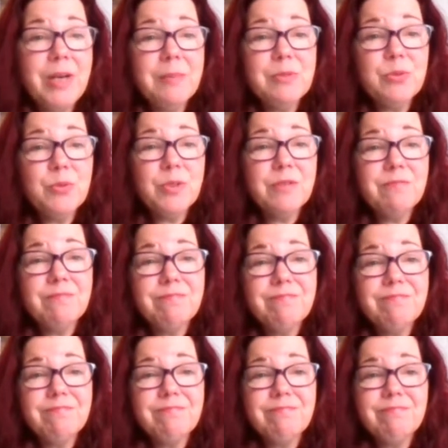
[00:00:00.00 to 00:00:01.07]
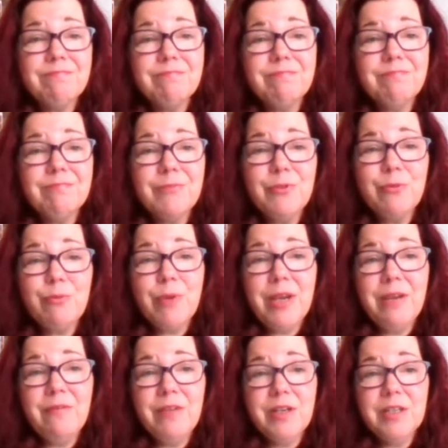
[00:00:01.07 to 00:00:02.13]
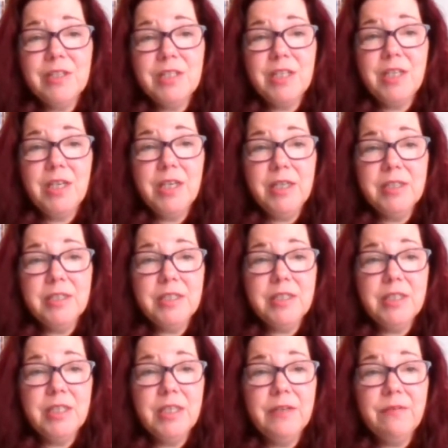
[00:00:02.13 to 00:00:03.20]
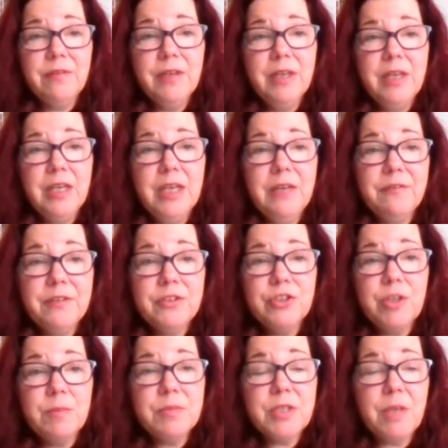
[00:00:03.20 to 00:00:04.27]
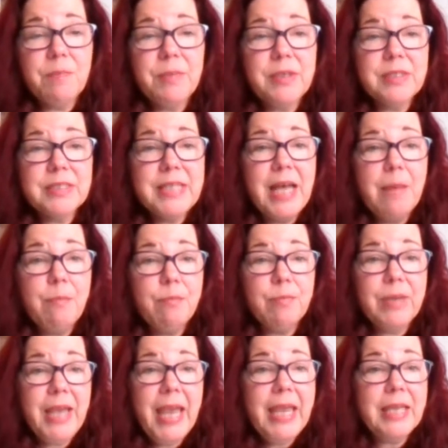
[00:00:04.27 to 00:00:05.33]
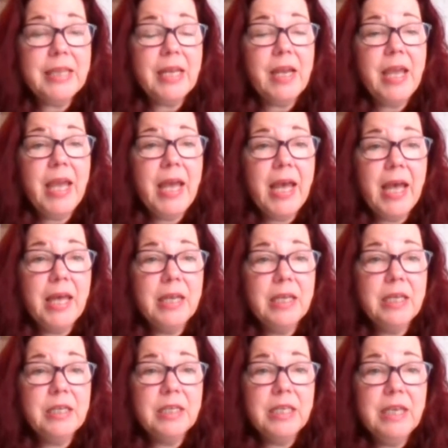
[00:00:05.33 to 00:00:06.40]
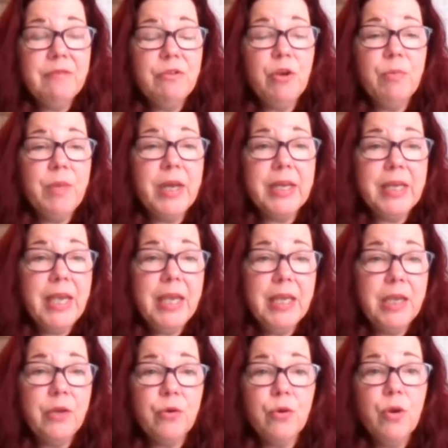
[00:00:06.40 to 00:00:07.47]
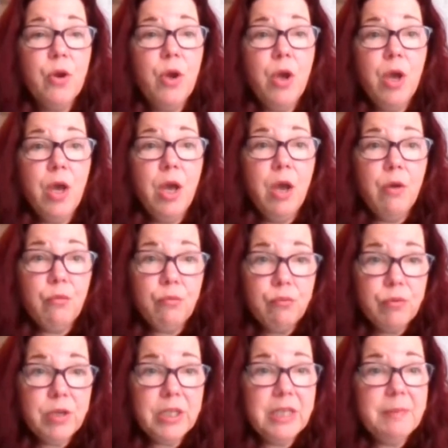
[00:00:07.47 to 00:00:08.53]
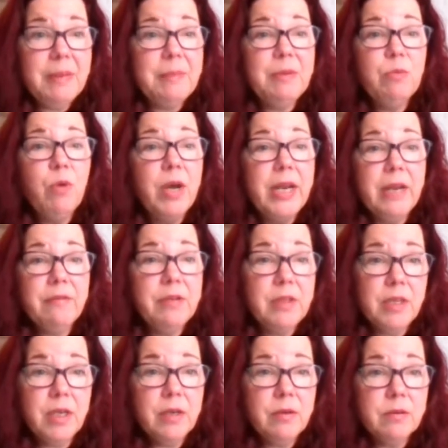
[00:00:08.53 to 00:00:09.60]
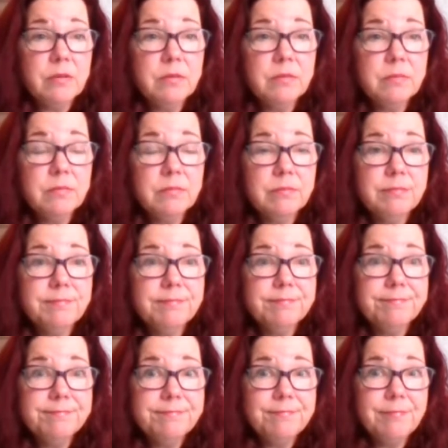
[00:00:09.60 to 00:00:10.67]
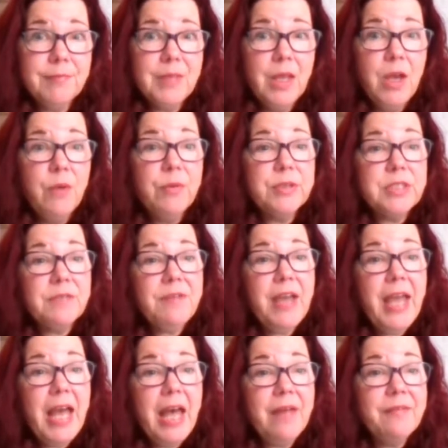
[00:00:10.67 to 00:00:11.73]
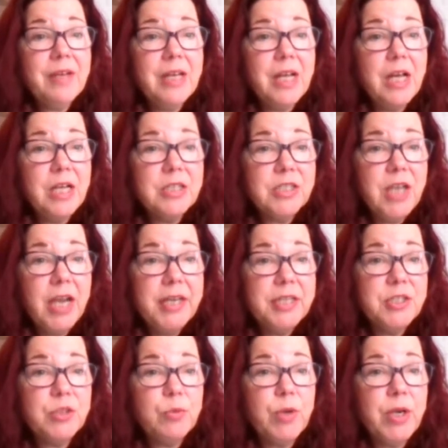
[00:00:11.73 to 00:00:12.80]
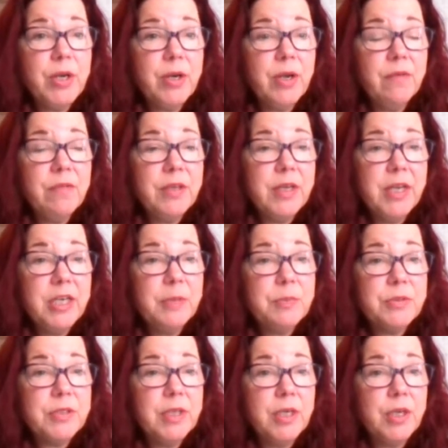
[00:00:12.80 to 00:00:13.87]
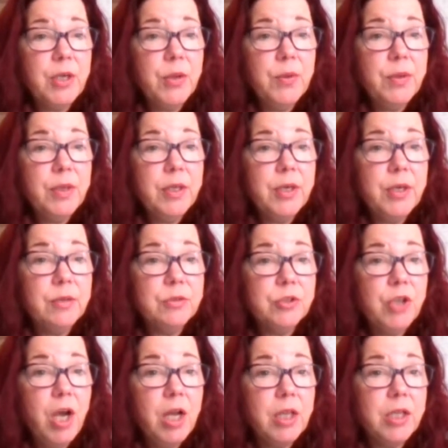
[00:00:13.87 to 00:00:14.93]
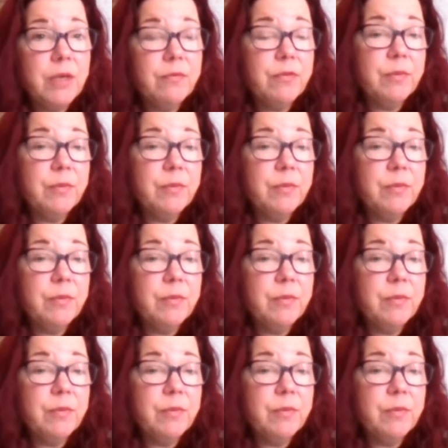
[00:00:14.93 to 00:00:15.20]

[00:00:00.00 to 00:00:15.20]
sort of craving to eat, and see if it jumps up, because that cake that I had, even though I'm not a cake eater, really made me want everything. Whereas if I have a tiny square of the 90% chocolate